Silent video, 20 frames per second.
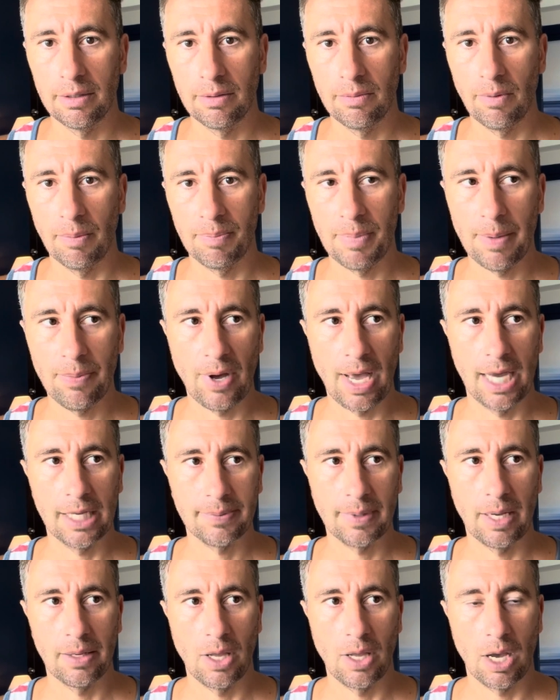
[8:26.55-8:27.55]
When people
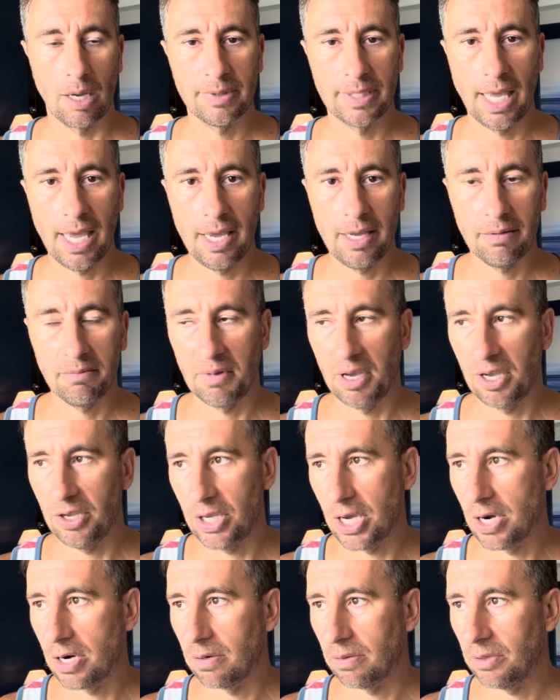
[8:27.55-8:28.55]
ask me how long I'm staying, a
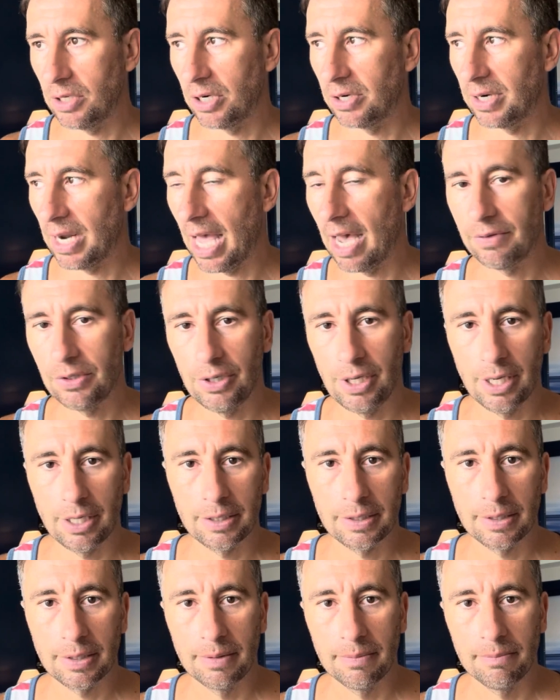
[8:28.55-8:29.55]
year, year and a half, 2 years.